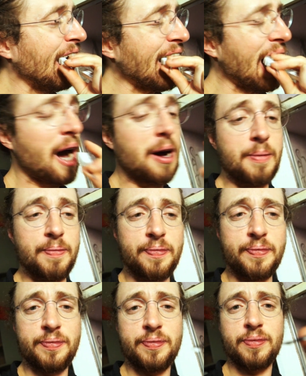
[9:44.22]
Um,
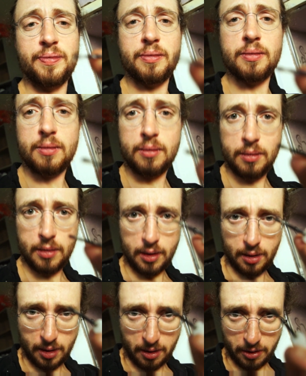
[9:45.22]

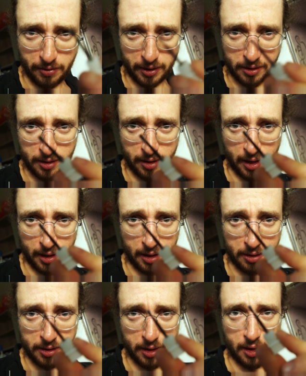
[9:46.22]
I don't know if you can see that.
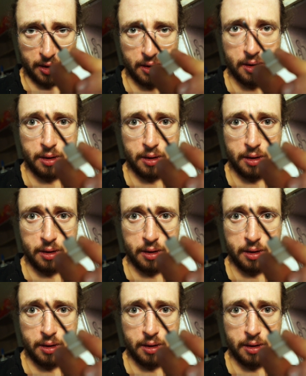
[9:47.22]
Can you see that?